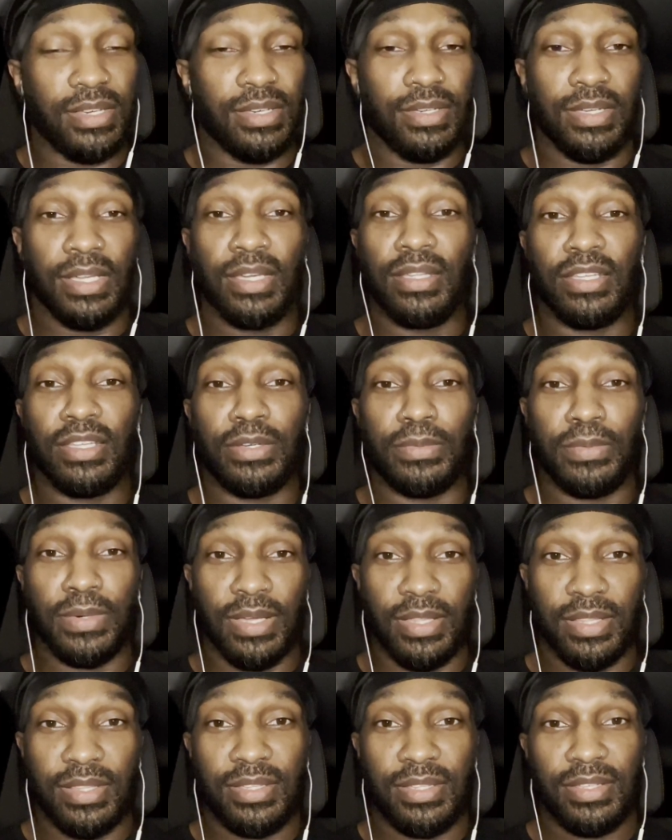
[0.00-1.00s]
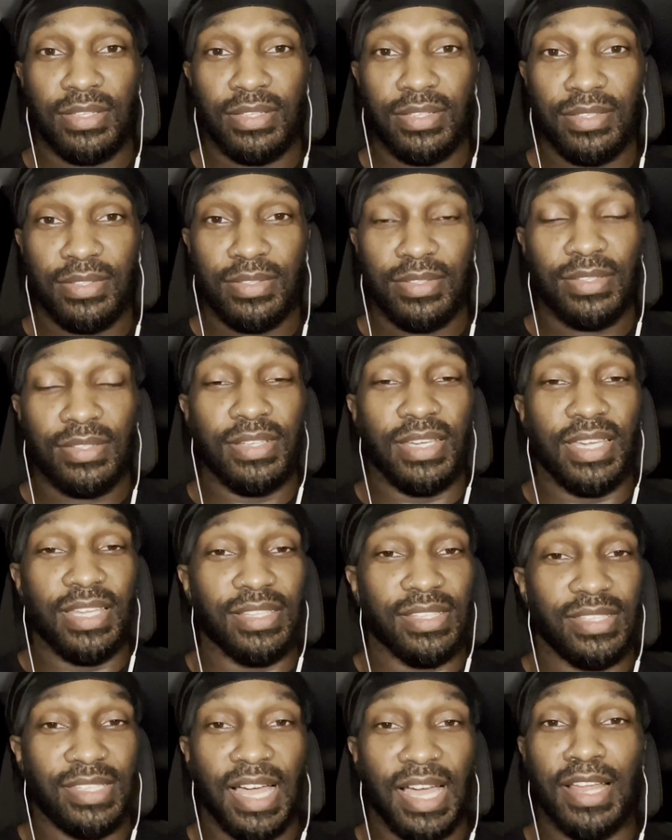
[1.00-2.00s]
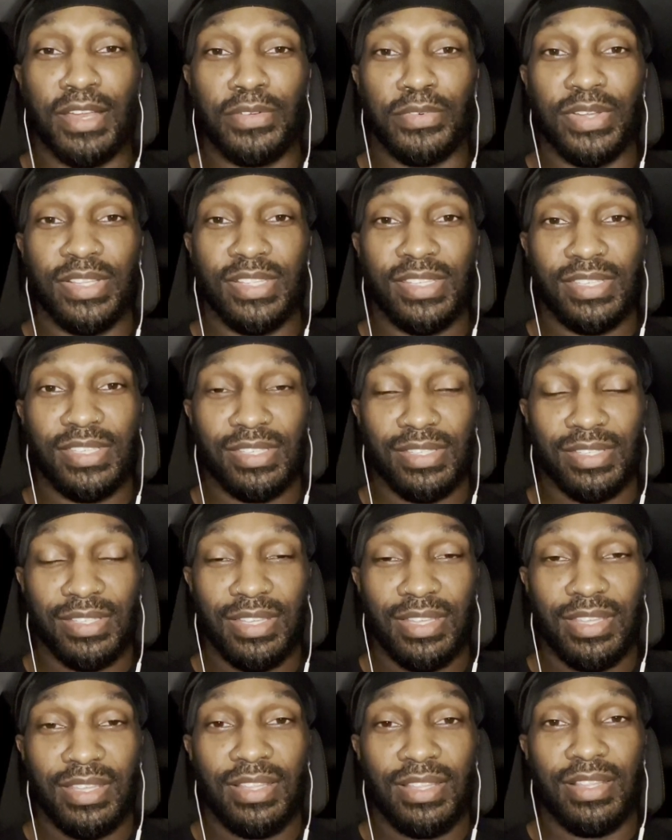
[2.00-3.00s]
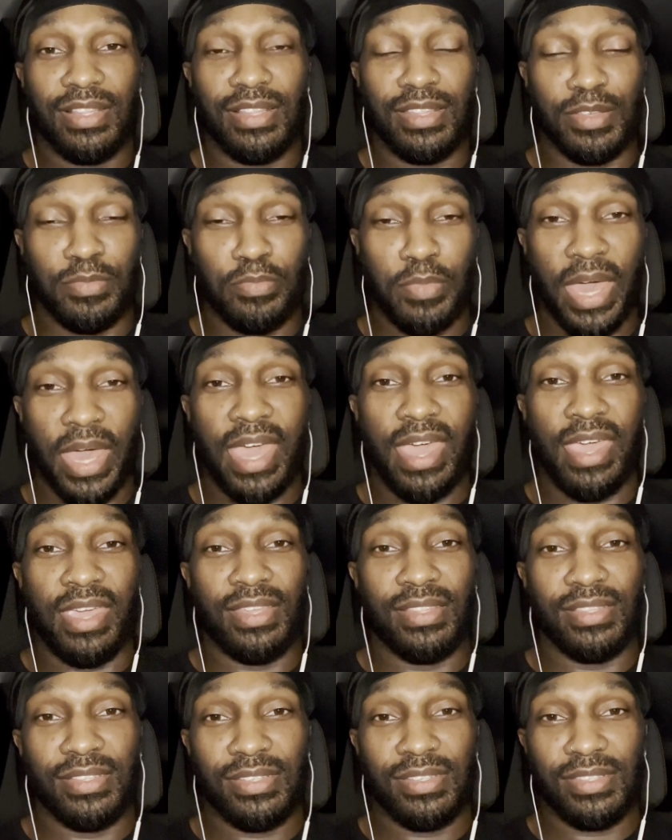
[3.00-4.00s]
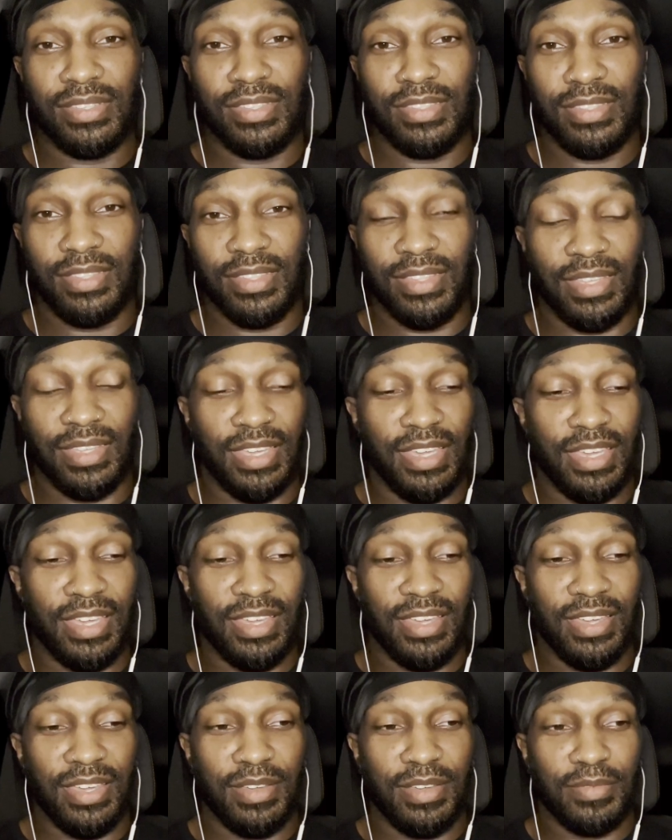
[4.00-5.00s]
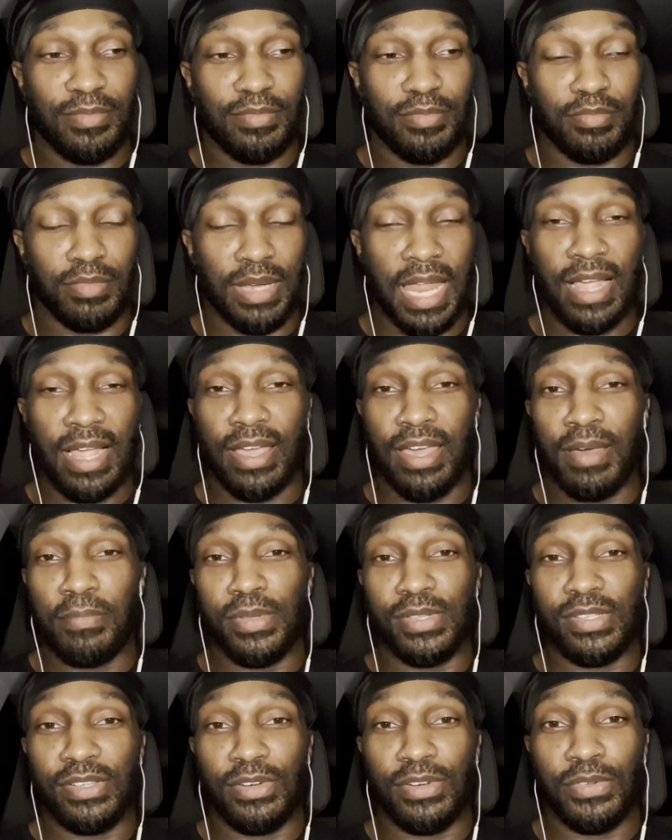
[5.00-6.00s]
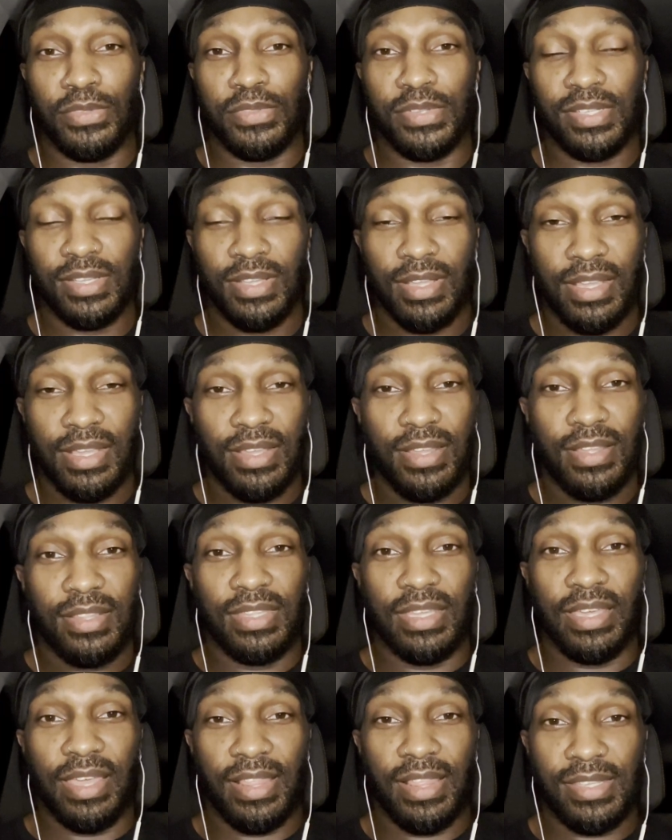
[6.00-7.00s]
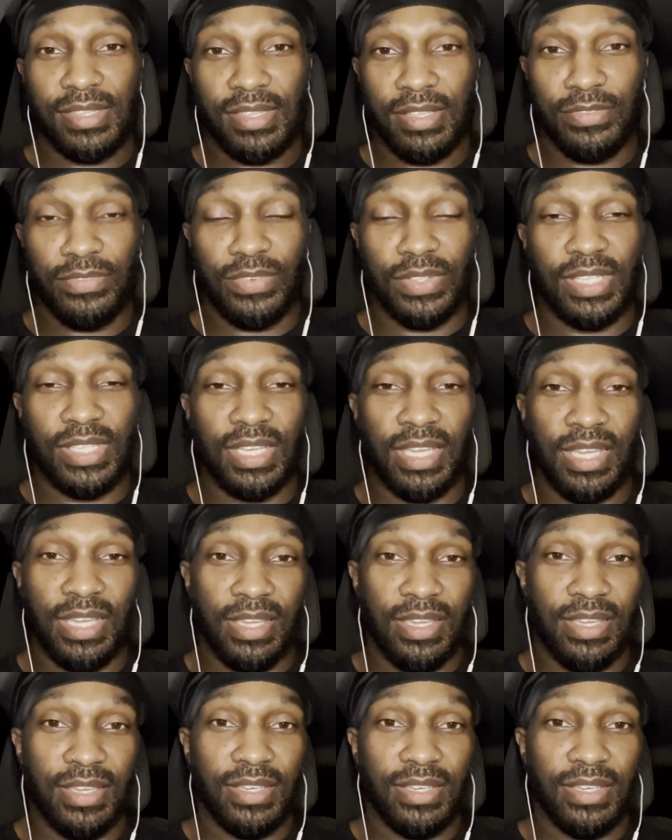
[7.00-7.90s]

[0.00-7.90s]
dealing with intolerance, the pains, the black episodes, the instant fatigue.